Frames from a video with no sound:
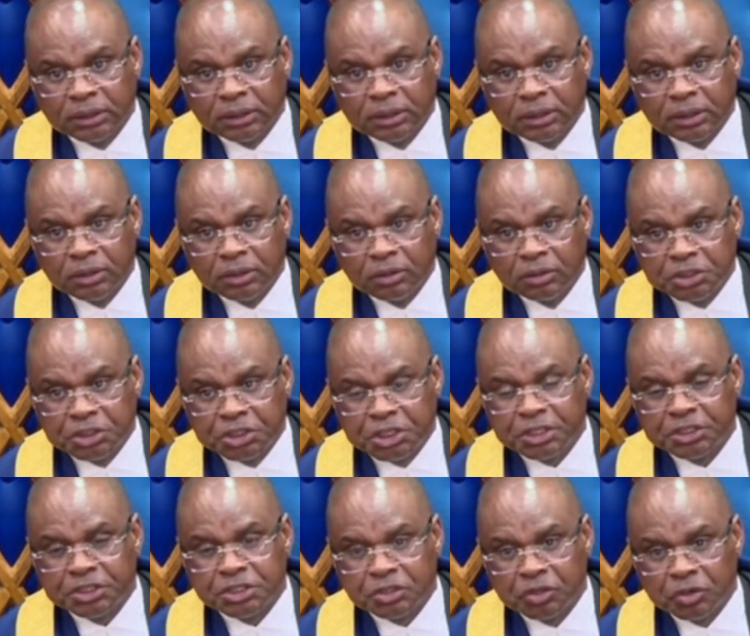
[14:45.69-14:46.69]
not charged
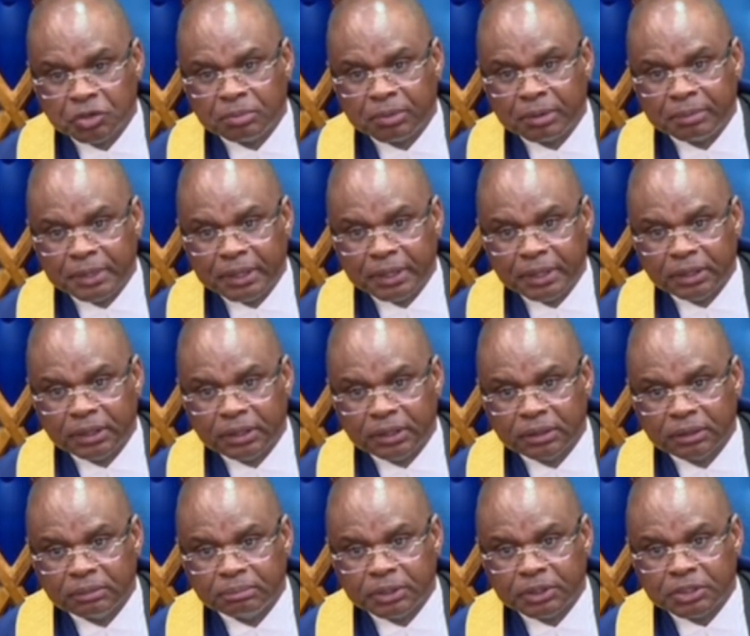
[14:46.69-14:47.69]
in Homa Bay,
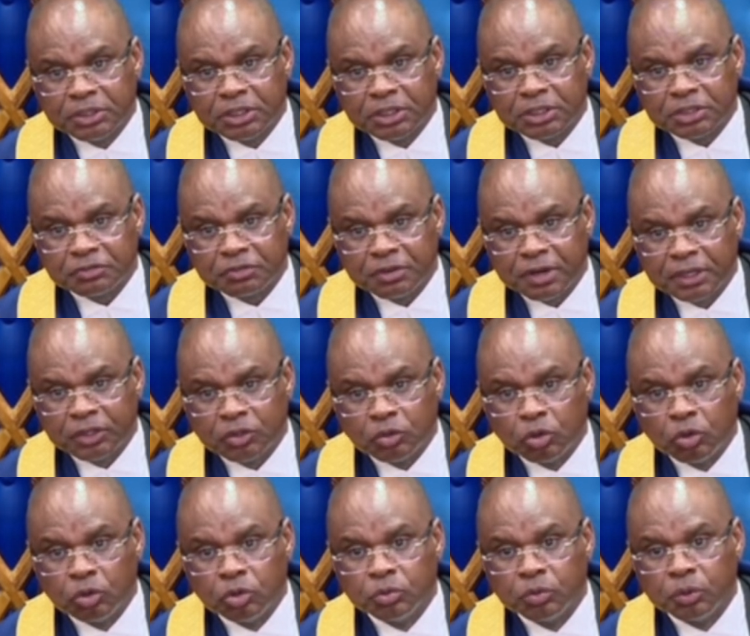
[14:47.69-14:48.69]
but transferred
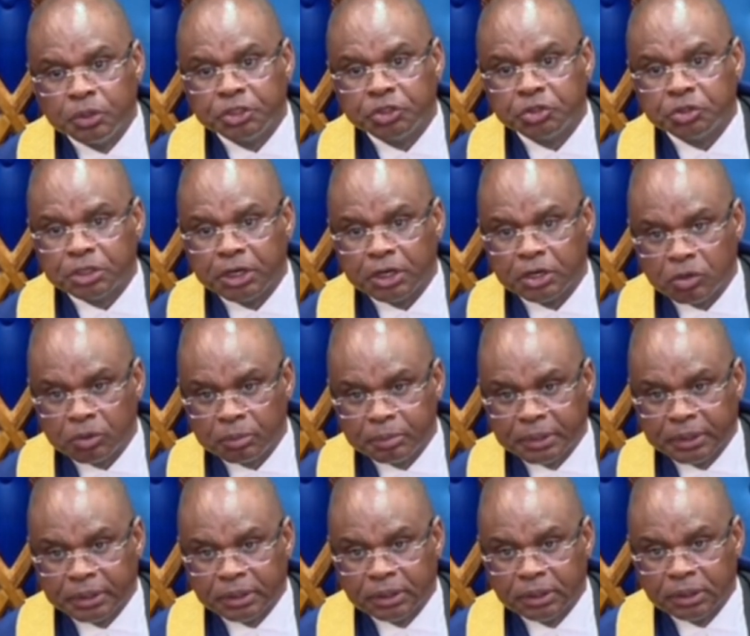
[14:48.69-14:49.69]
all the way to Nairobi,
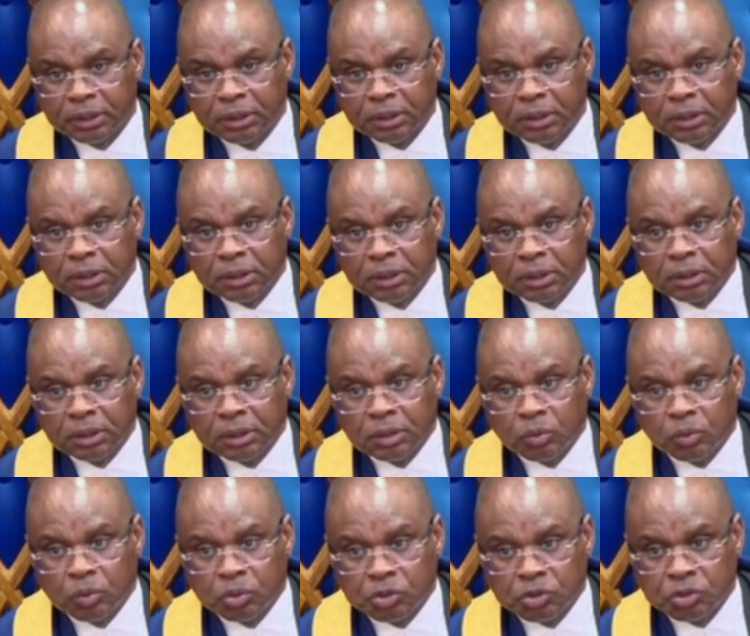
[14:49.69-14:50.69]

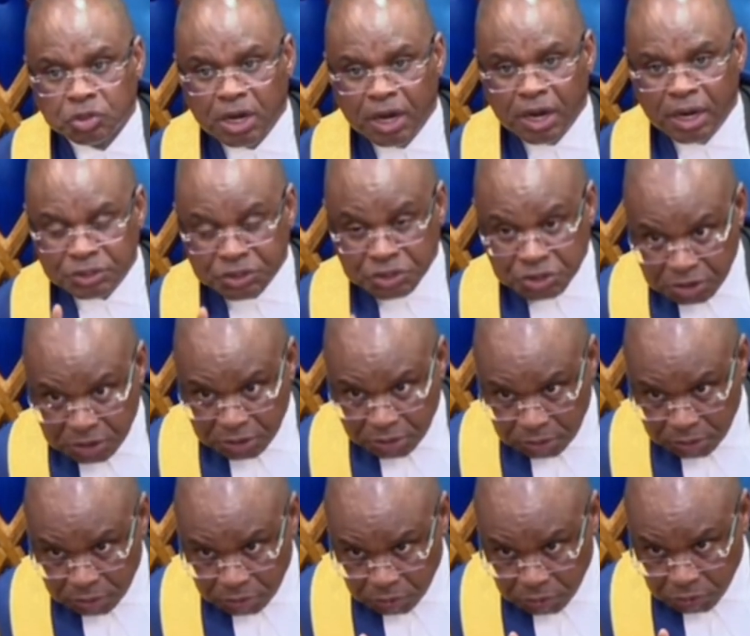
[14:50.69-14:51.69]
was asked
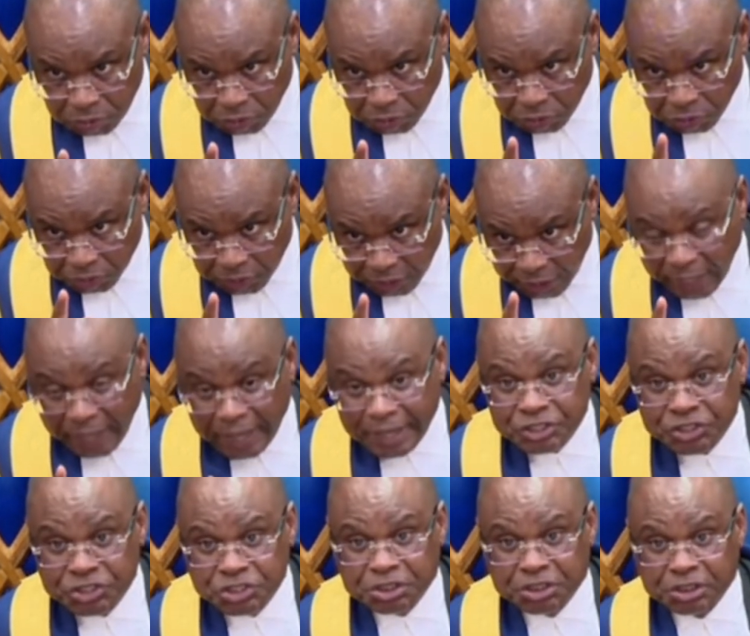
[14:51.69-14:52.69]
to the IG.